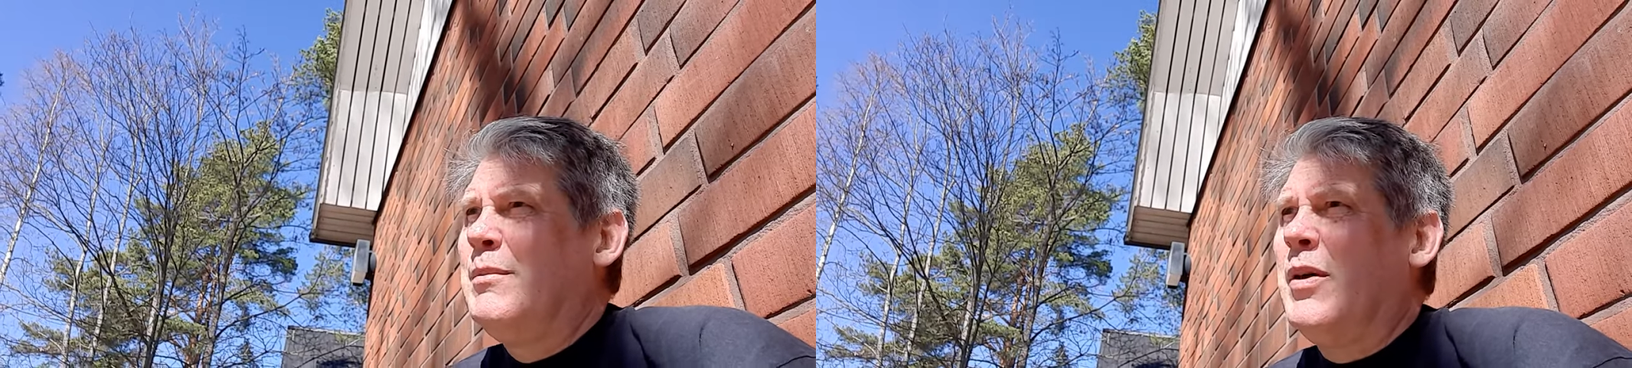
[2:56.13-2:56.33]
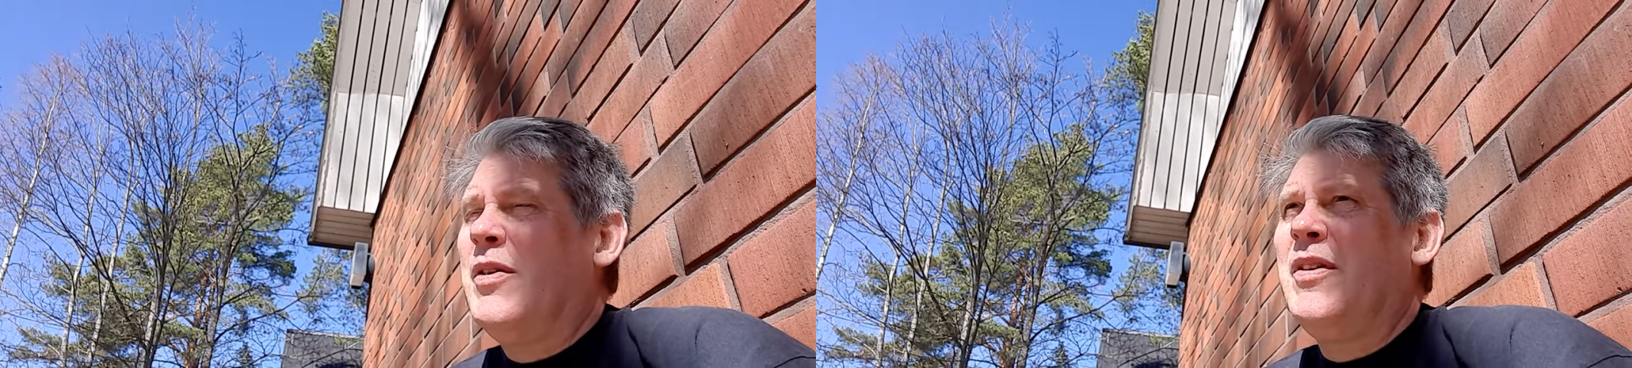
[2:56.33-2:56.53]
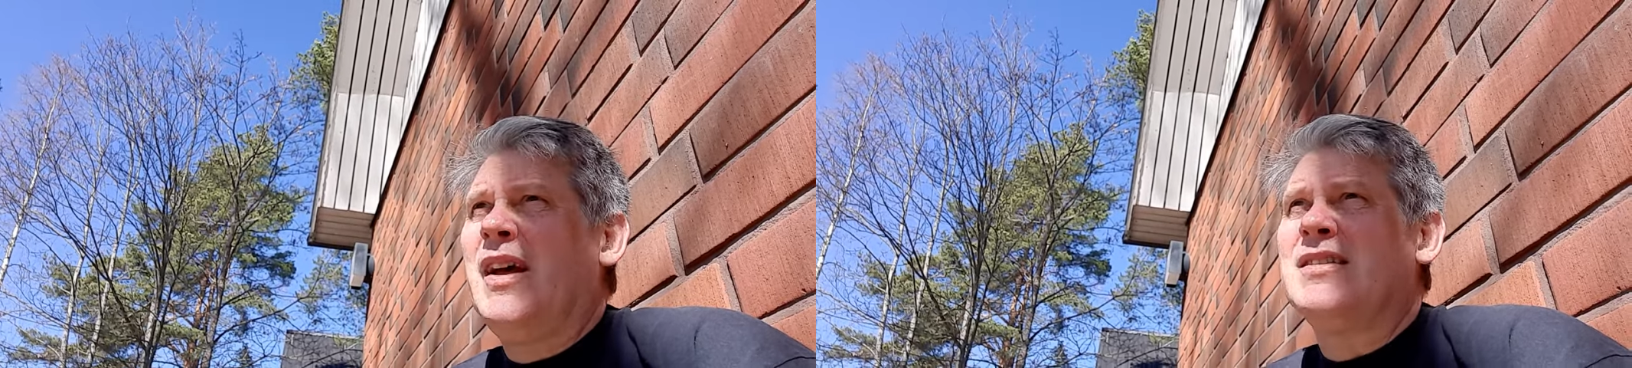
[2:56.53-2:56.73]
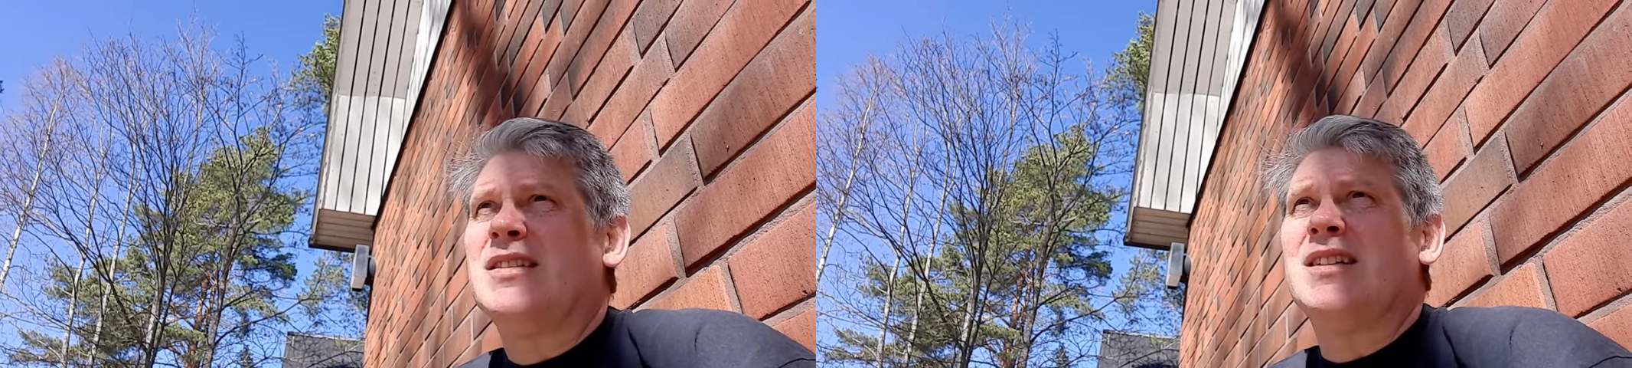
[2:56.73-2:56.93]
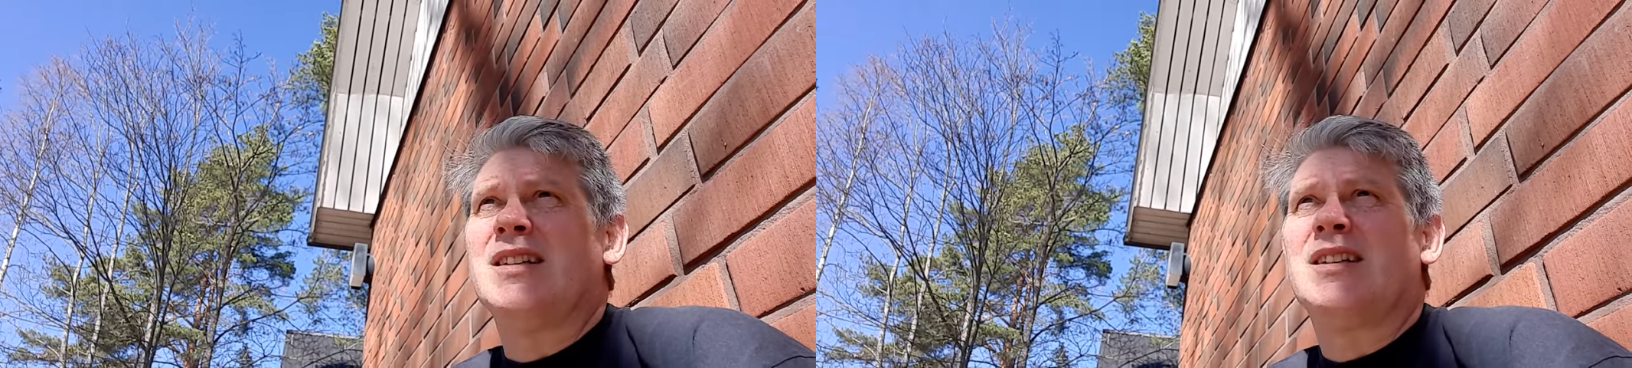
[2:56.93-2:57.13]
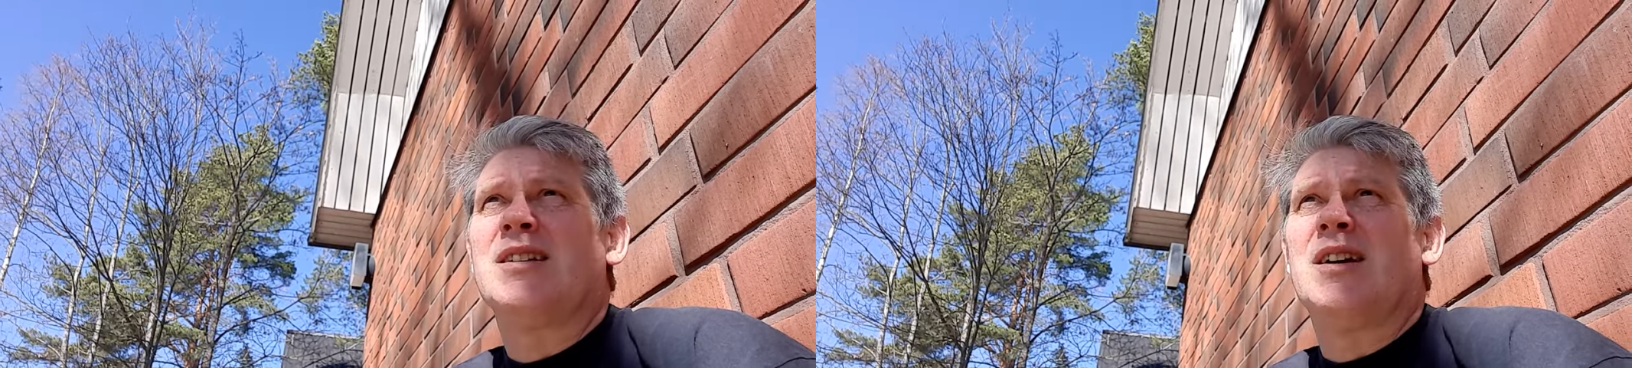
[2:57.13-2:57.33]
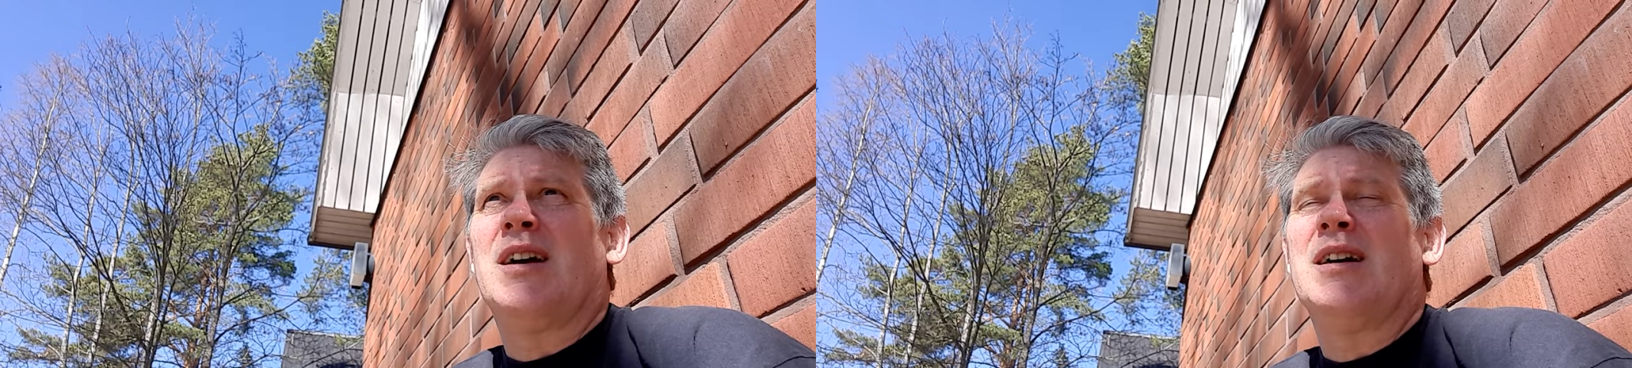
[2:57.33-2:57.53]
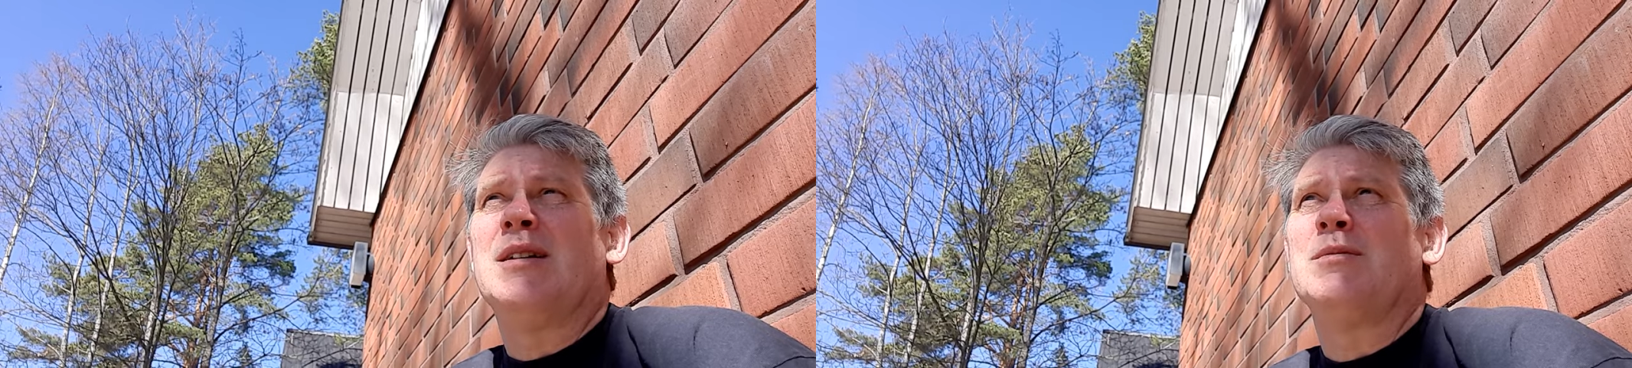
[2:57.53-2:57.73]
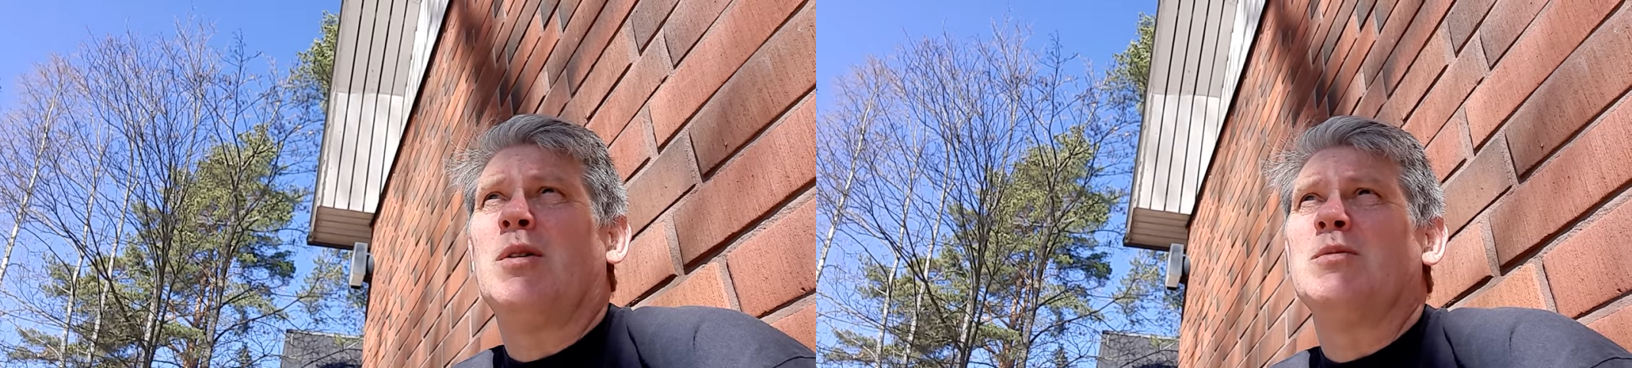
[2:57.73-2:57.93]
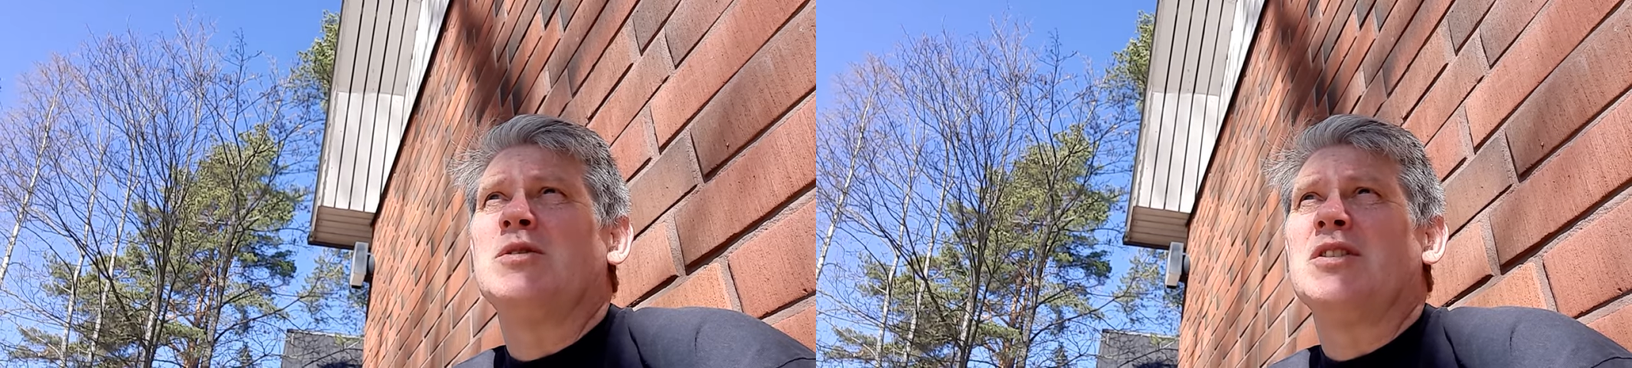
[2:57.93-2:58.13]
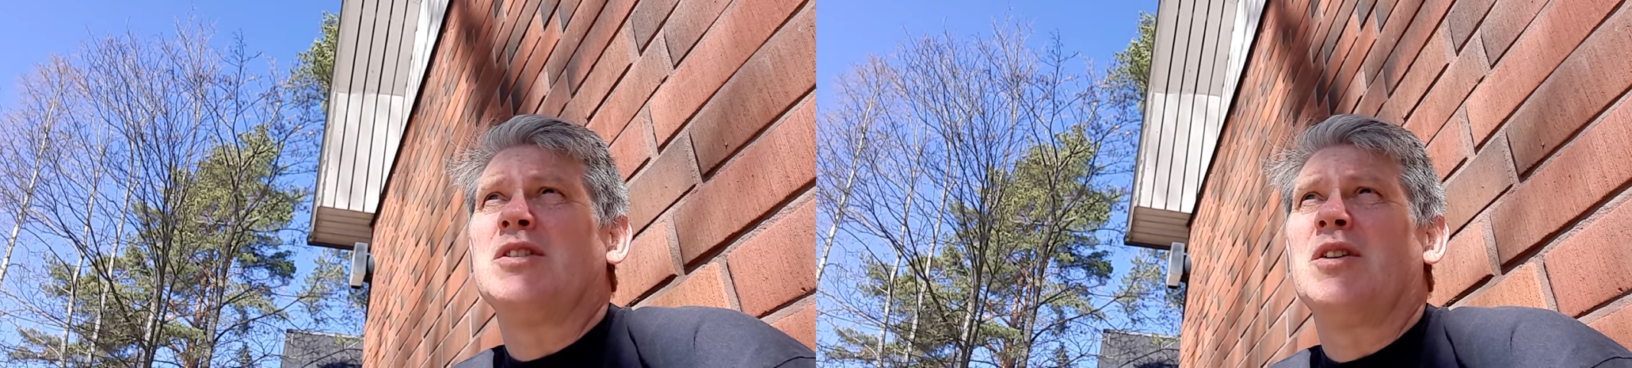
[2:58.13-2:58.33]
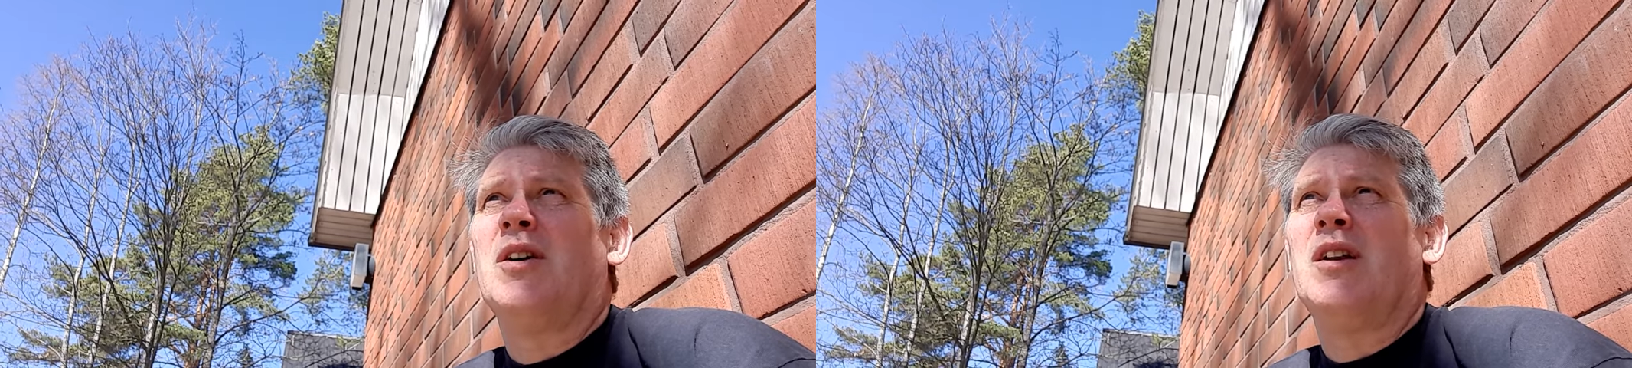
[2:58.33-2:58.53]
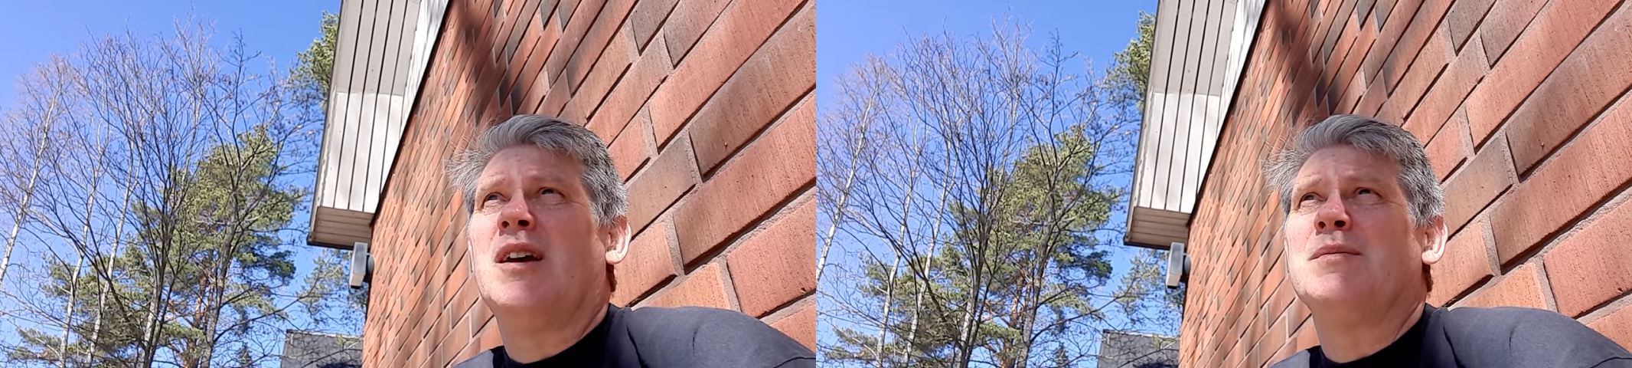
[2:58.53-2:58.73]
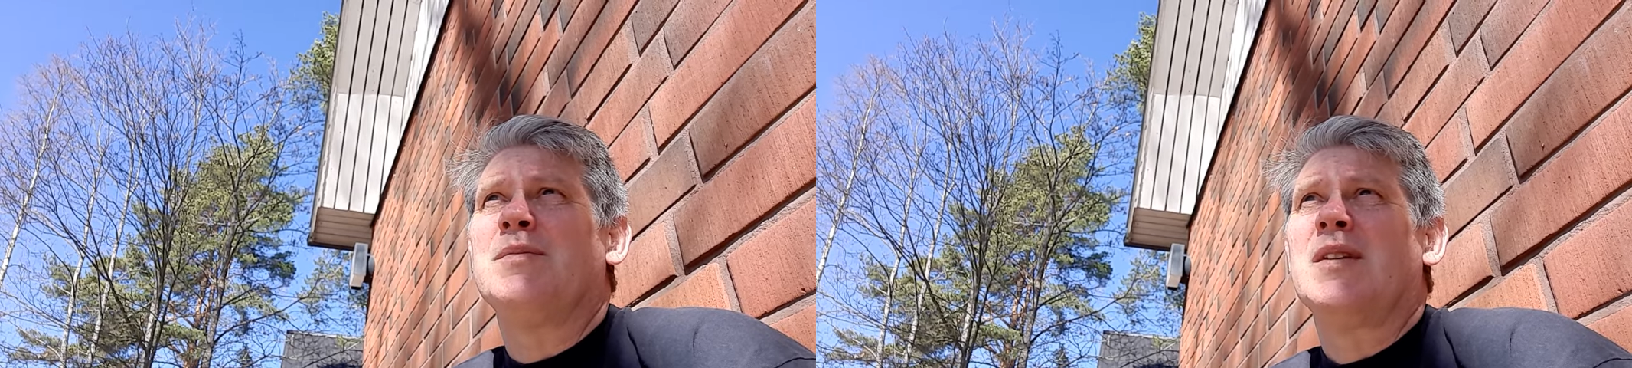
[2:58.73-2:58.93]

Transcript: pathetic, um, what would you call it,